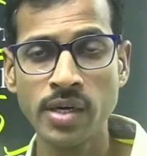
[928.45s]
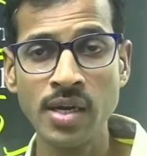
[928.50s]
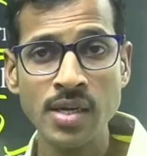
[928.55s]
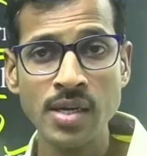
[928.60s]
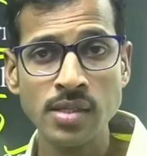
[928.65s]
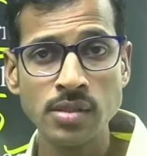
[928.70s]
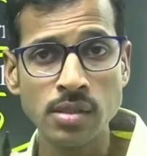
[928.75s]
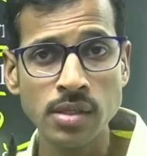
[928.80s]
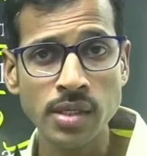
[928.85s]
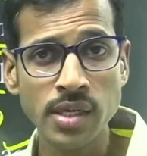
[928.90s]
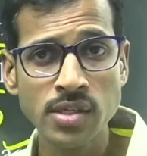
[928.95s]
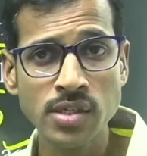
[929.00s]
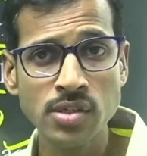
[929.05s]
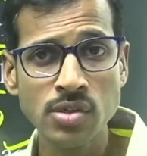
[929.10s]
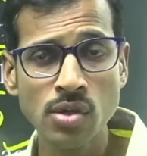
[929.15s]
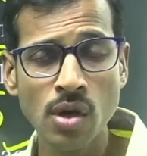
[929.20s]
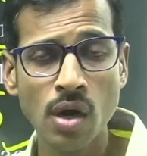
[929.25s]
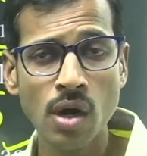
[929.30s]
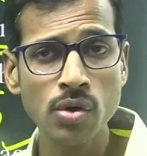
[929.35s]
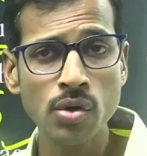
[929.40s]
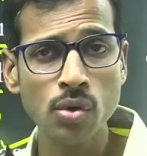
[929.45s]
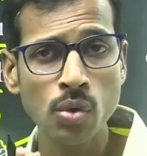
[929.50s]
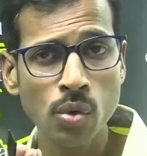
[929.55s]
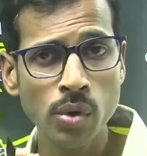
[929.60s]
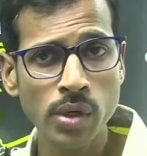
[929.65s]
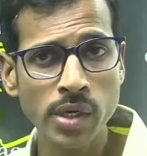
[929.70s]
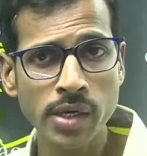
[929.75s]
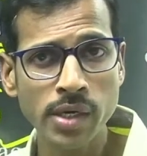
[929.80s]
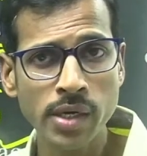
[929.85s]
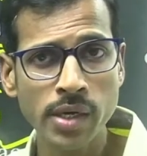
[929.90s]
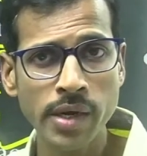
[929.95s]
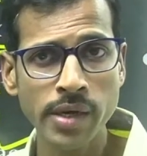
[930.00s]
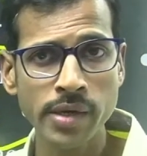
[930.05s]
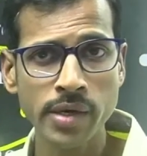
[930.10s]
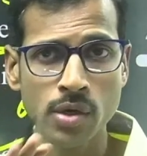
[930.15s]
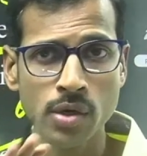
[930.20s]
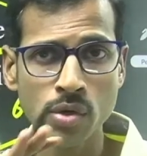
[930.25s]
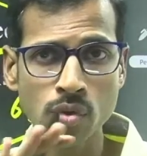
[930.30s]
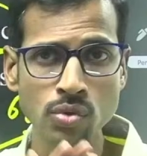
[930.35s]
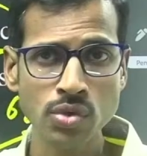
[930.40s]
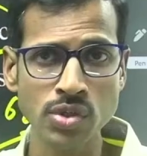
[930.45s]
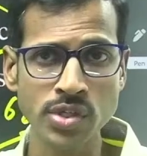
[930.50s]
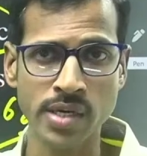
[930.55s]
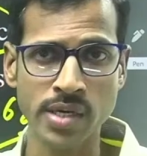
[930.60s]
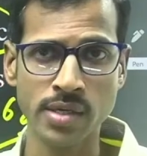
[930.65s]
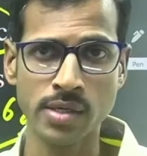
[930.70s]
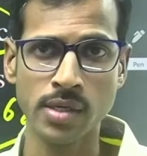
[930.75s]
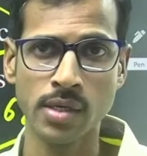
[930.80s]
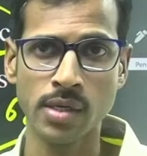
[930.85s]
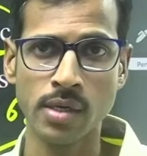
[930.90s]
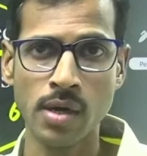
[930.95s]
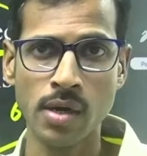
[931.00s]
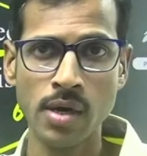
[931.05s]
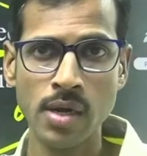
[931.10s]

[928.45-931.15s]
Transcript: CAG is not only related to center,